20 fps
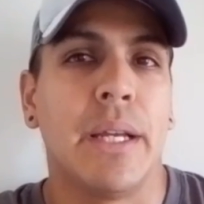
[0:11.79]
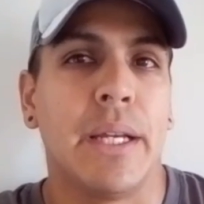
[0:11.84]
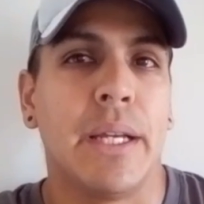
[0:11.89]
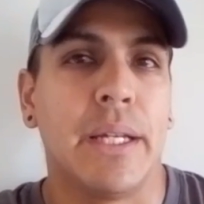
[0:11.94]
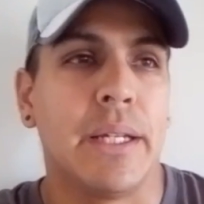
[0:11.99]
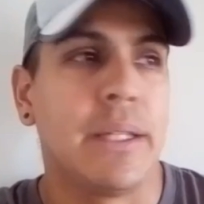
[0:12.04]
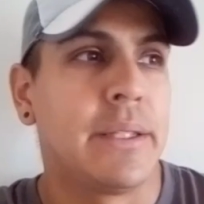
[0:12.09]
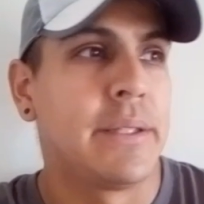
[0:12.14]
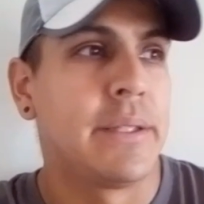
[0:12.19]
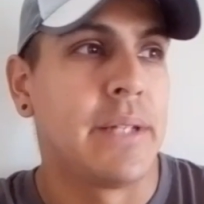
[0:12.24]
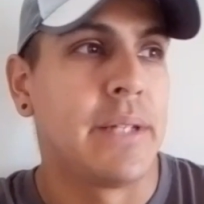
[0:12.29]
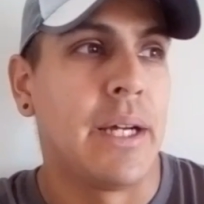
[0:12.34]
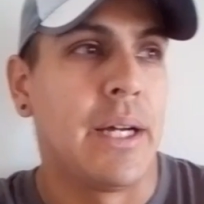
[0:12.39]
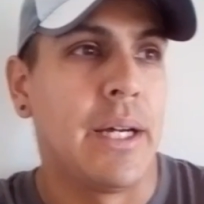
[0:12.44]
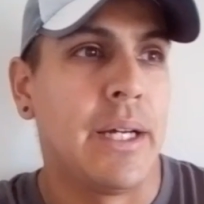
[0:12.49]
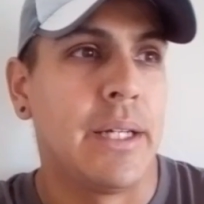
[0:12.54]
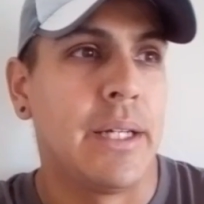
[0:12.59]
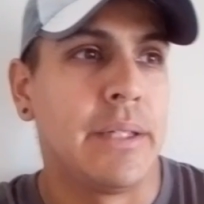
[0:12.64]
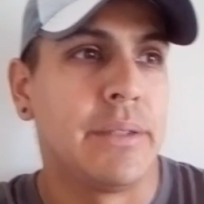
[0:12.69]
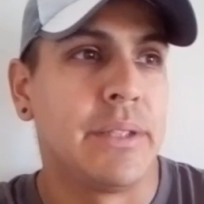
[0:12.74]
It
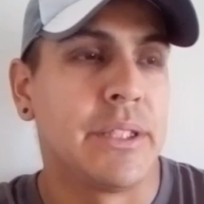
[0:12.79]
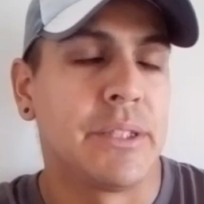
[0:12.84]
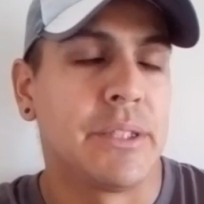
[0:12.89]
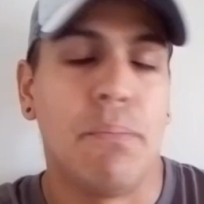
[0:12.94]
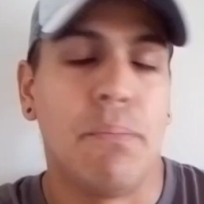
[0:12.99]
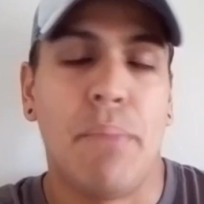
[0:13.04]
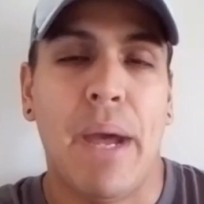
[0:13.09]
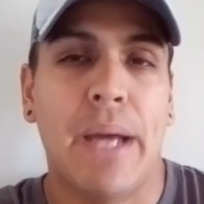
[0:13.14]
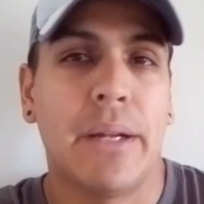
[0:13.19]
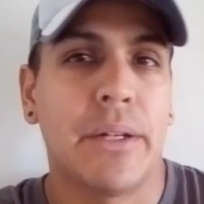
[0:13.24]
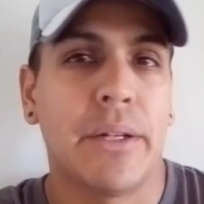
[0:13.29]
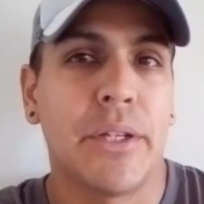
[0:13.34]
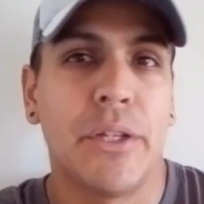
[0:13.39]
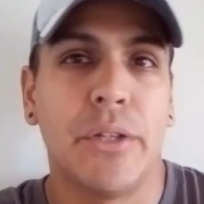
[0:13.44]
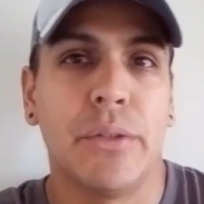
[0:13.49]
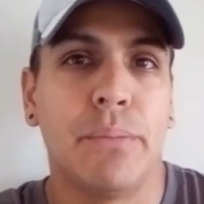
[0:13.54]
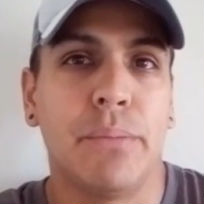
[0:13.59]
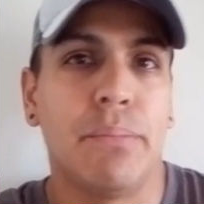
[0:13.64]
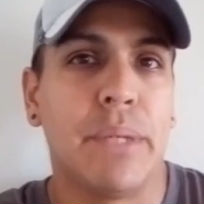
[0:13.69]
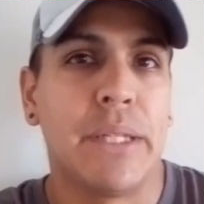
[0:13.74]
just bad on
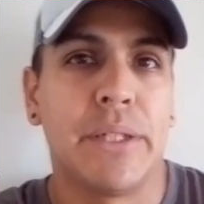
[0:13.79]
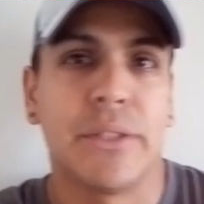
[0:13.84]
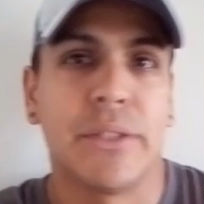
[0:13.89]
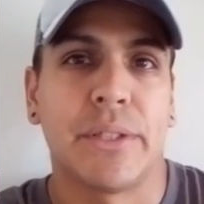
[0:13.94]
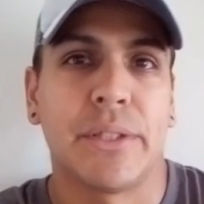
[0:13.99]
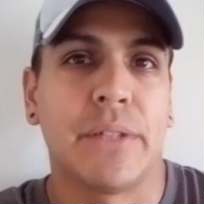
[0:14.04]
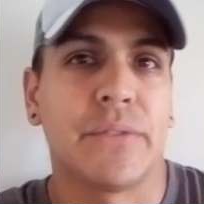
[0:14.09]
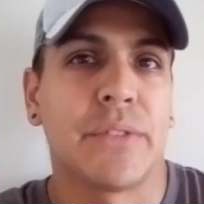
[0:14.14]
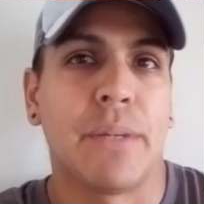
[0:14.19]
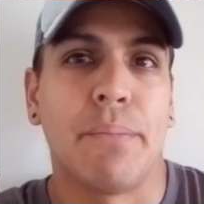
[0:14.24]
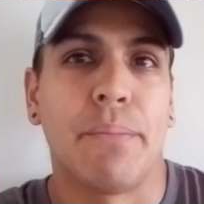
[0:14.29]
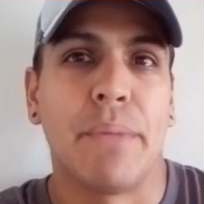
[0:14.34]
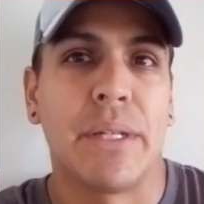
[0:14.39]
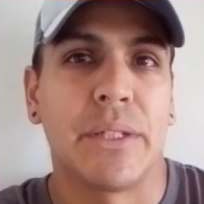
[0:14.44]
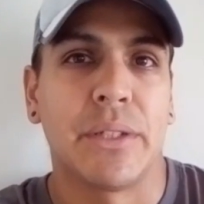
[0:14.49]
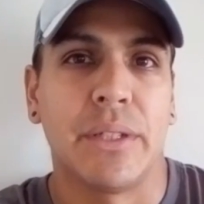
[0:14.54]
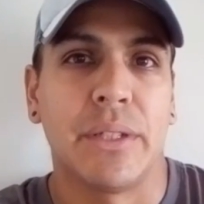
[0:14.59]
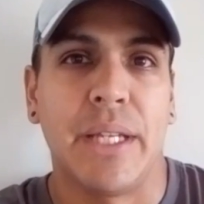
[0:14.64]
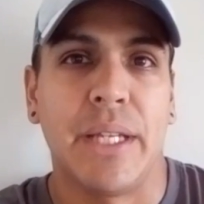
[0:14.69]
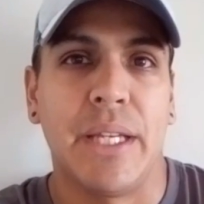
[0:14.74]
you, beat yourself up
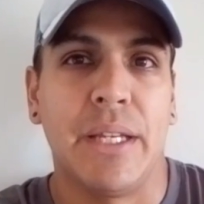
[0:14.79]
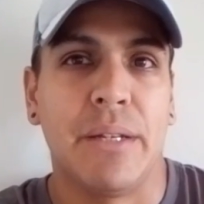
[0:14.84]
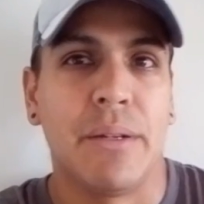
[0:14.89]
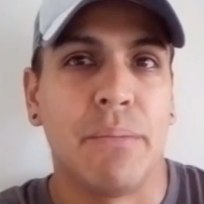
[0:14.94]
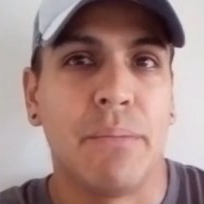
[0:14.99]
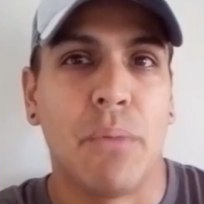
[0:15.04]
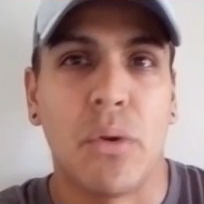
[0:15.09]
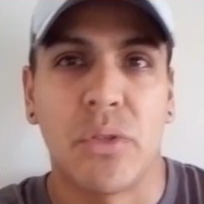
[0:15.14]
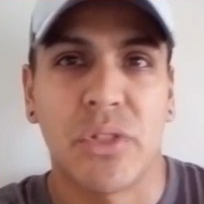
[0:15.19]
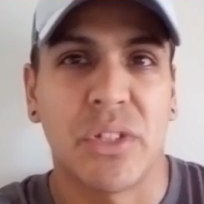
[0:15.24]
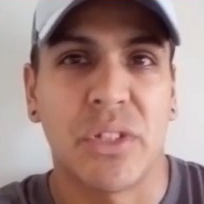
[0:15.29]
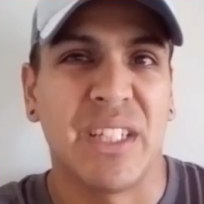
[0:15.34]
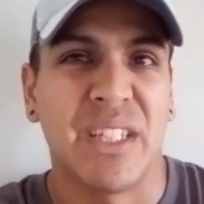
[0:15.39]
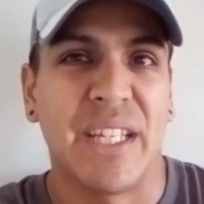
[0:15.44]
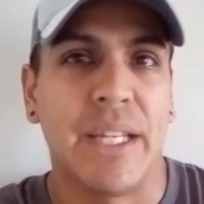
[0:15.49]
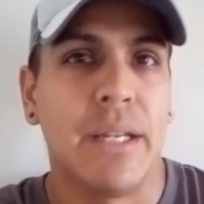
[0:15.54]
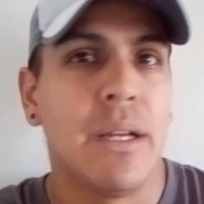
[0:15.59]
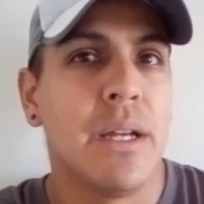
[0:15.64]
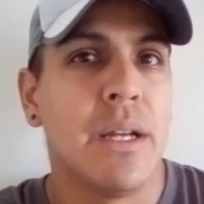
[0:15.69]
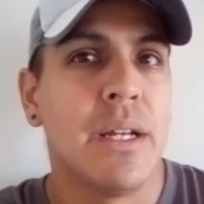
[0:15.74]
mentally,
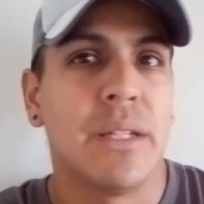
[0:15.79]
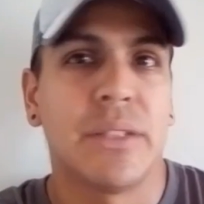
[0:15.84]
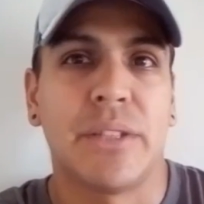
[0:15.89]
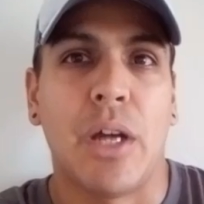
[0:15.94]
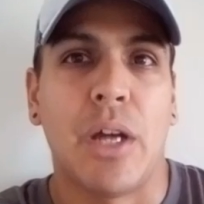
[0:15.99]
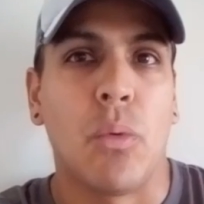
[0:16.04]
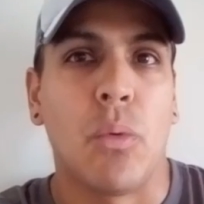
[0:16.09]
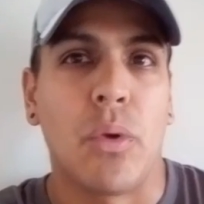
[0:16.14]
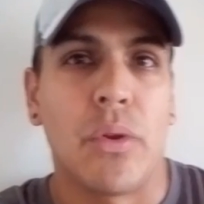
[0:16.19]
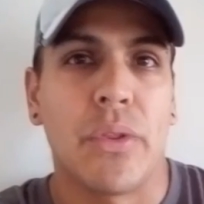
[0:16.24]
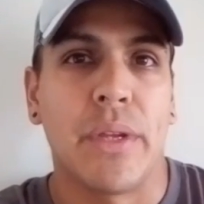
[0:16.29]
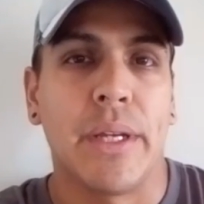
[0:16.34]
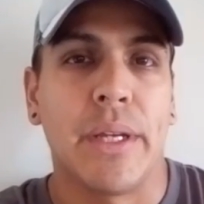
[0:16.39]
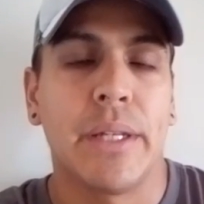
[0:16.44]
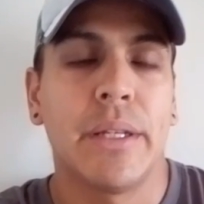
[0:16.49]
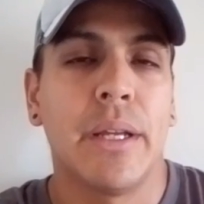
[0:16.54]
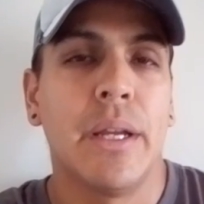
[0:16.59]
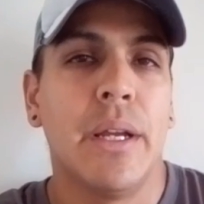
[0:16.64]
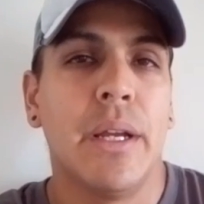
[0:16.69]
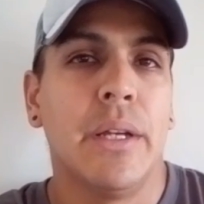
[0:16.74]
emotionally. It's not worth
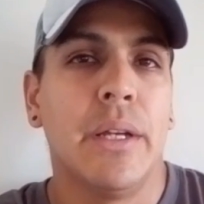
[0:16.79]
it.